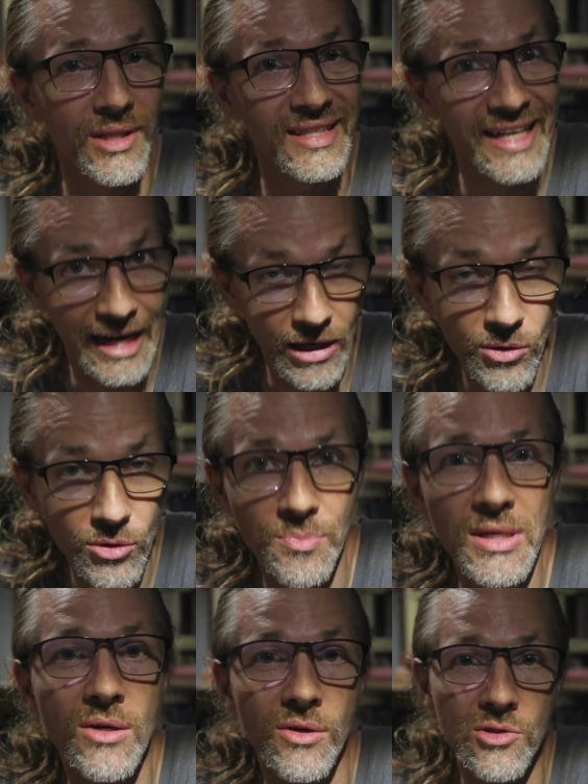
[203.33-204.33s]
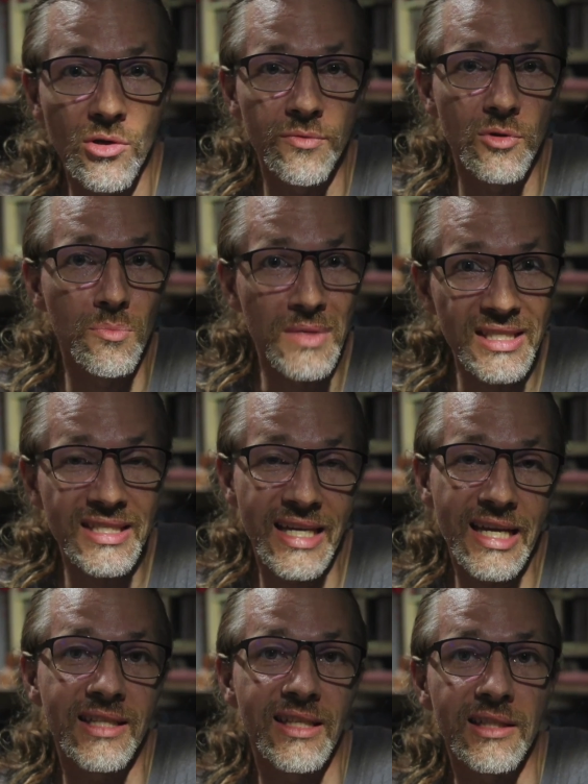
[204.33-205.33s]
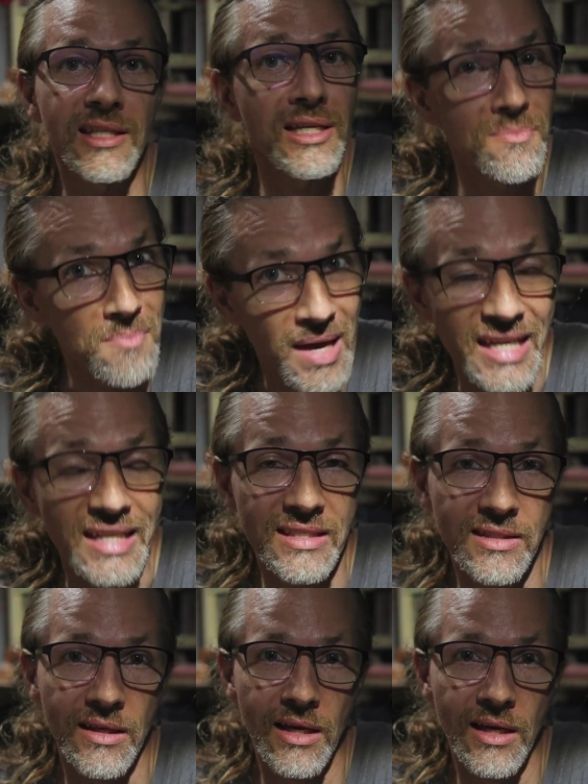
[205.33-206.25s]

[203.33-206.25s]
down because of the mistake that he makes.